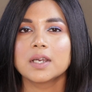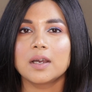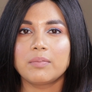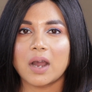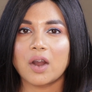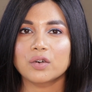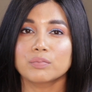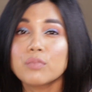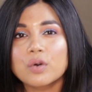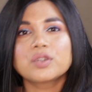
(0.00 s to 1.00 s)
about
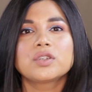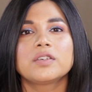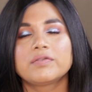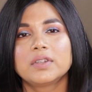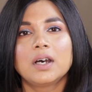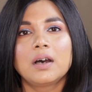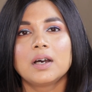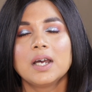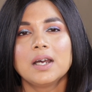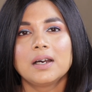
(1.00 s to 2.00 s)
most of
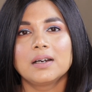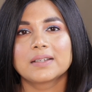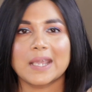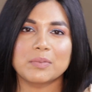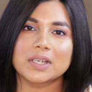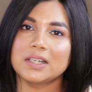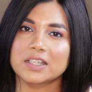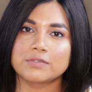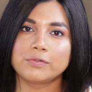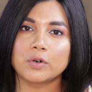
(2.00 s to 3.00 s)
the chemical
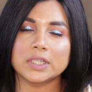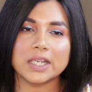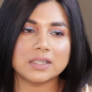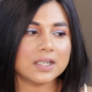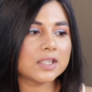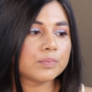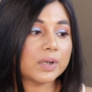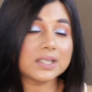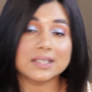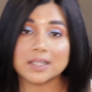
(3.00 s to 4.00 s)
exfoliators.
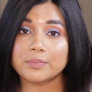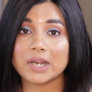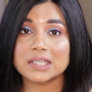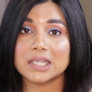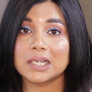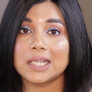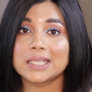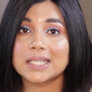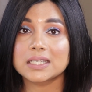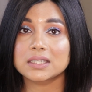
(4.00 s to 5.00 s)
But surprisingly,
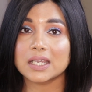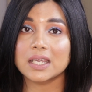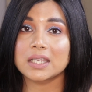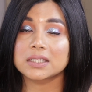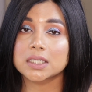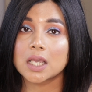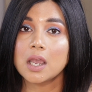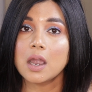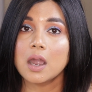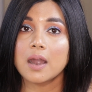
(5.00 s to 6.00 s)
this is
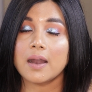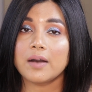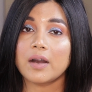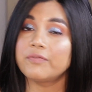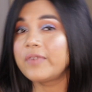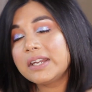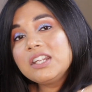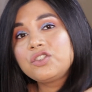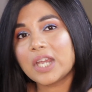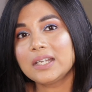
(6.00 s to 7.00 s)
a
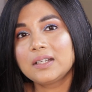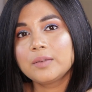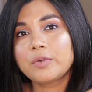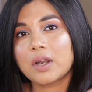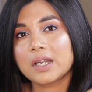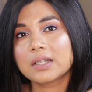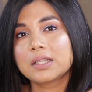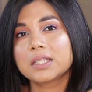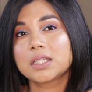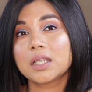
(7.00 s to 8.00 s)
very gentle product.
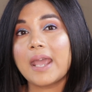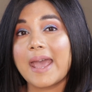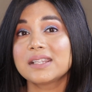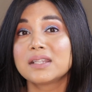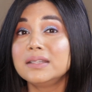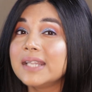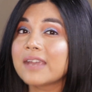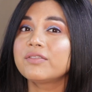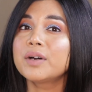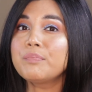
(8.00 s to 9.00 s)
This has
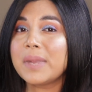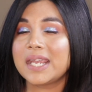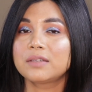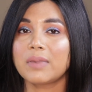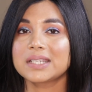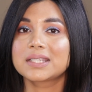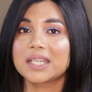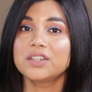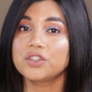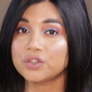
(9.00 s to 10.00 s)
never made my
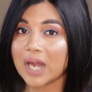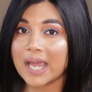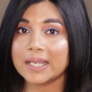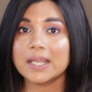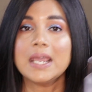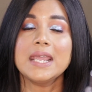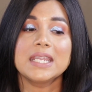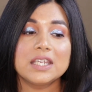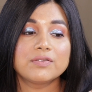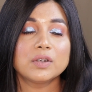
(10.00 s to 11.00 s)
skin dry.
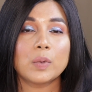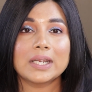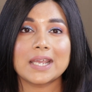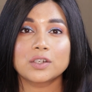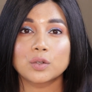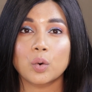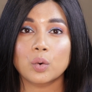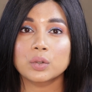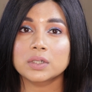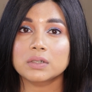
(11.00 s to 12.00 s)
Even when I
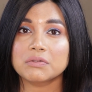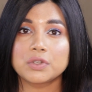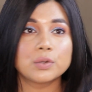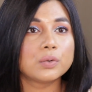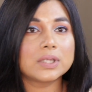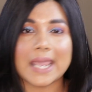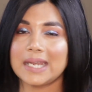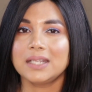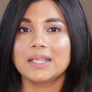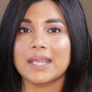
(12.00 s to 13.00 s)
don't use
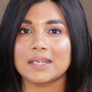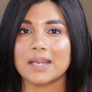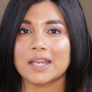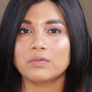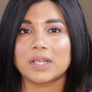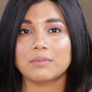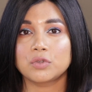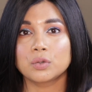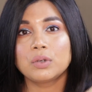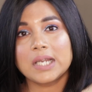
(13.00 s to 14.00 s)
anything at night, when I'm
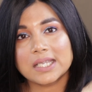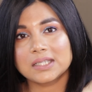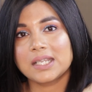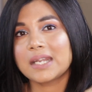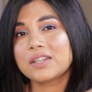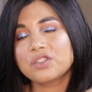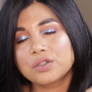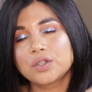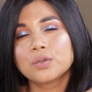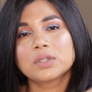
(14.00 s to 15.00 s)
too lazy and I
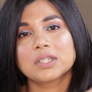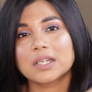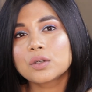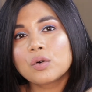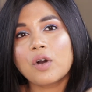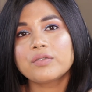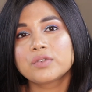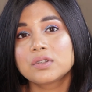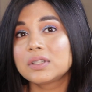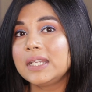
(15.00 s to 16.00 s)
just use it and go off
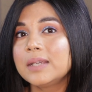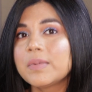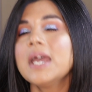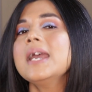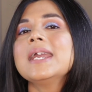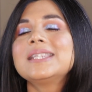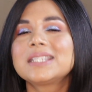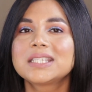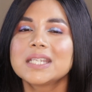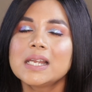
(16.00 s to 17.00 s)
to sleep, it
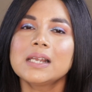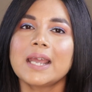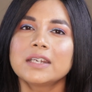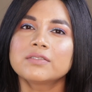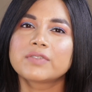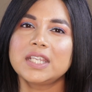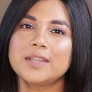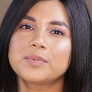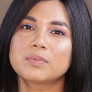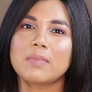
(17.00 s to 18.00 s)
still kind of
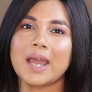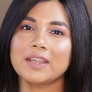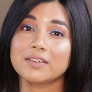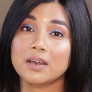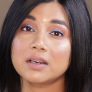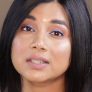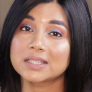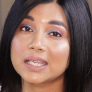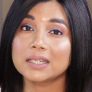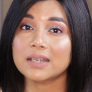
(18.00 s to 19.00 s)
keeps my
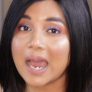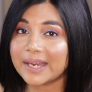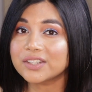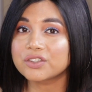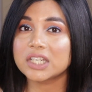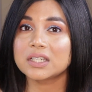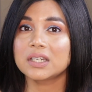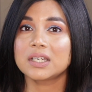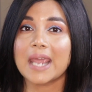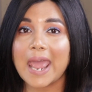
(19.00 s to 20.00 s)
skin
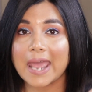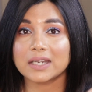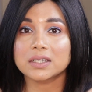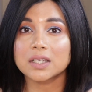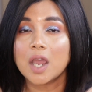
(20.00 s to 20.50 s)
hydrated and